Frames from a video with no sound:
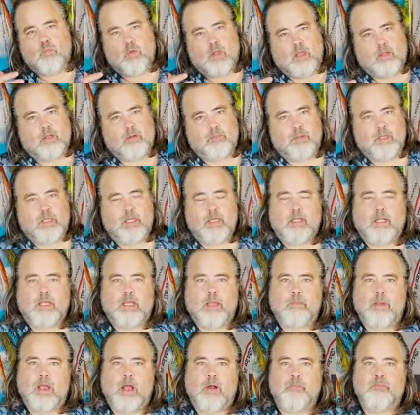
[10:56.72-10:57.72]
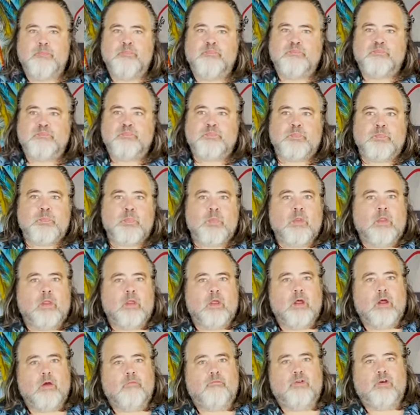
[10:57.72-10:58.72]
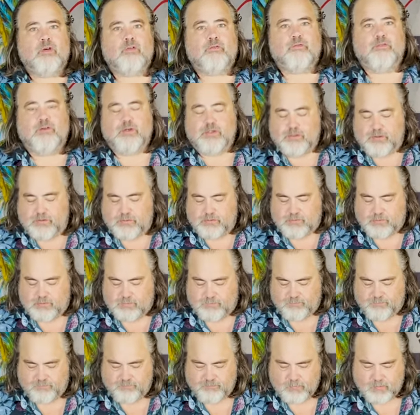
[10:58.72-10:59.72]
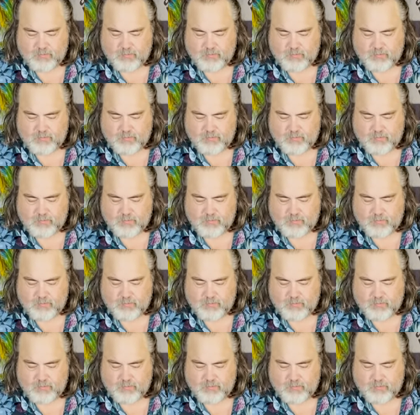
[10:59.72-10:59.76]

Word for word: at the beginning about comfort foods and